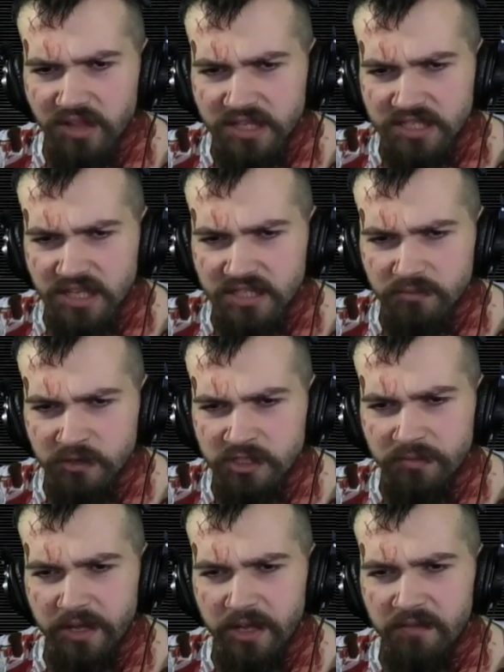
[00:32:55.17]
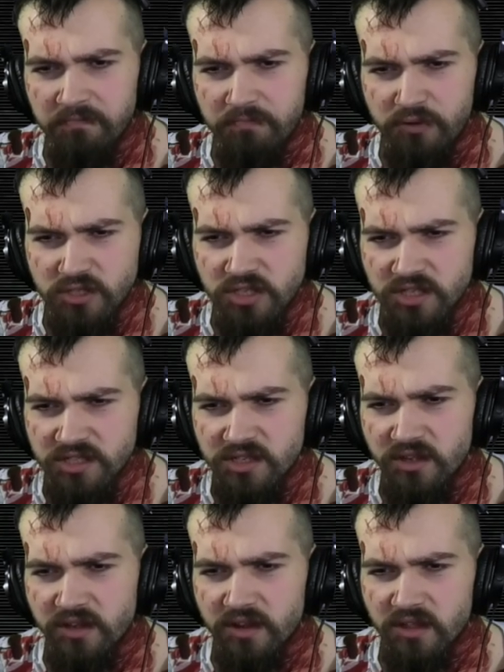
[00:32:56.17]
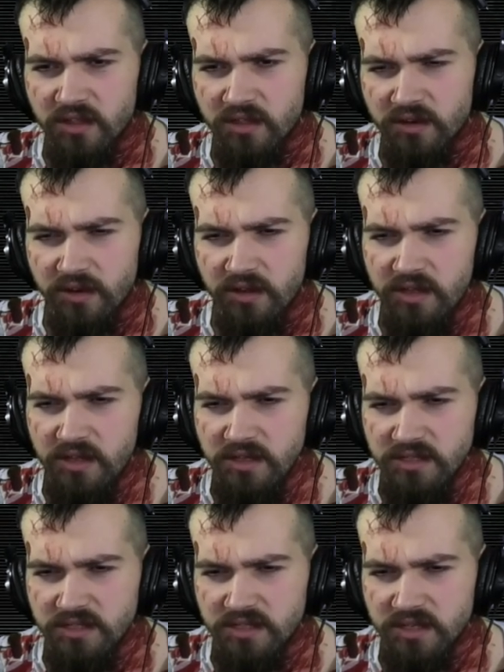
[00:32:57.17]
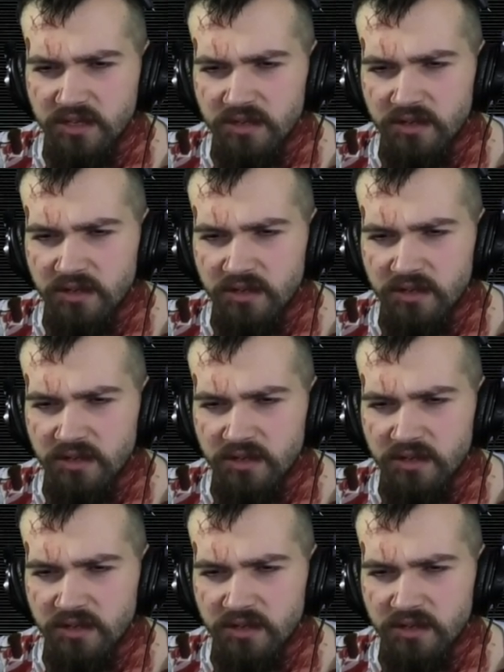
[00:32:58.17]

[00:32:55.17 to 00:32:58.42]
Is that supposed to be bushes or trees?